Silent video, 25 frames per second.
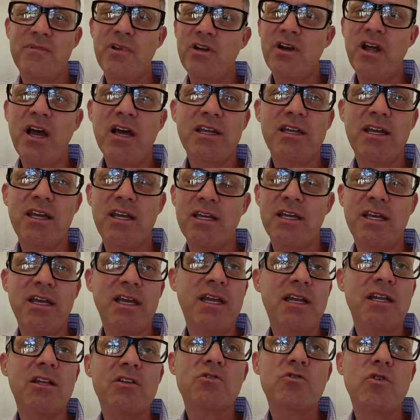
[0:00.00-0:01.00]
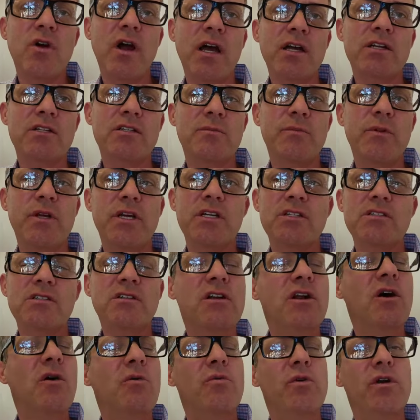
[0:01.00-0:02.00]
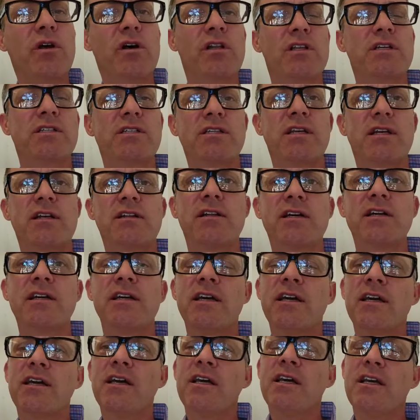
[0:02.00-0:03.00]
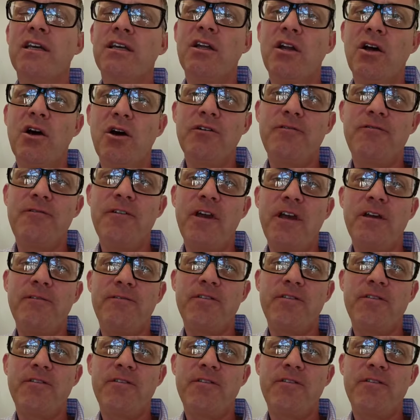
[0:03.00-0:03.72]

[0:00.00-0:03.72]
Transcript: they're not getting any traction because you know realistically you know if,